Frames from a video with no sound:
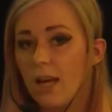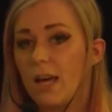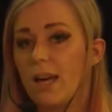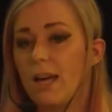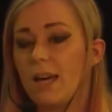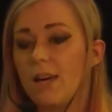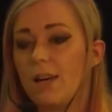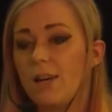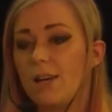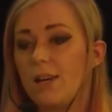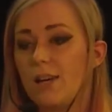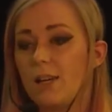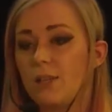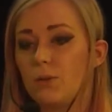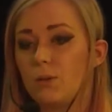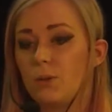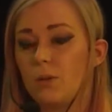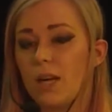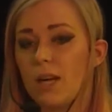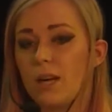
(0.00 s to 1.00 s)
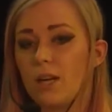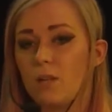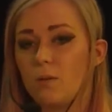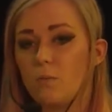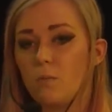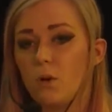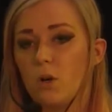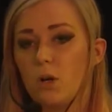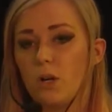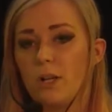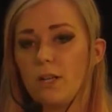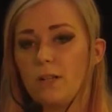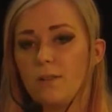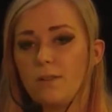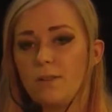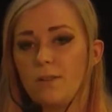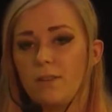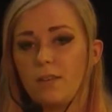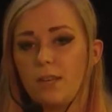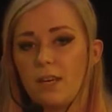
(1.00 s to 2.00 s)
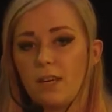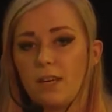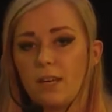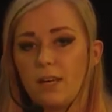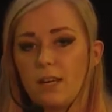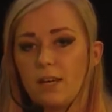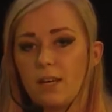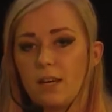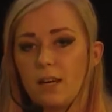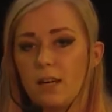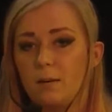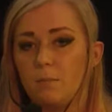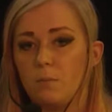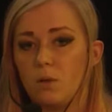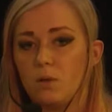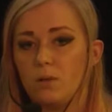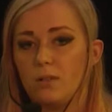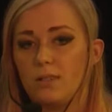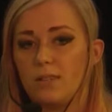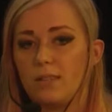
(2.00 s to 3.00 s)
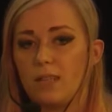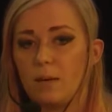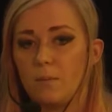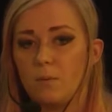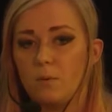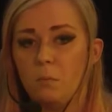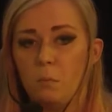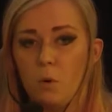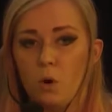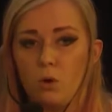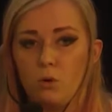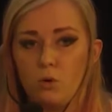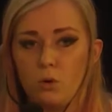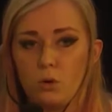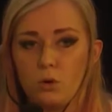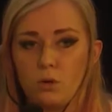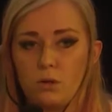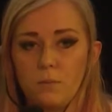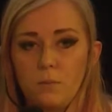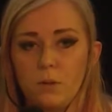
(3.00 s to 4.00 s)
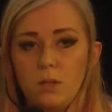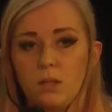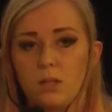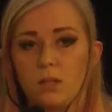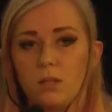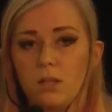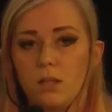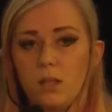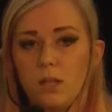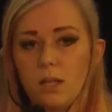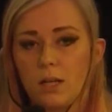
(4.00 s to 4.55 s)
to get it more thick and more stable, more durable,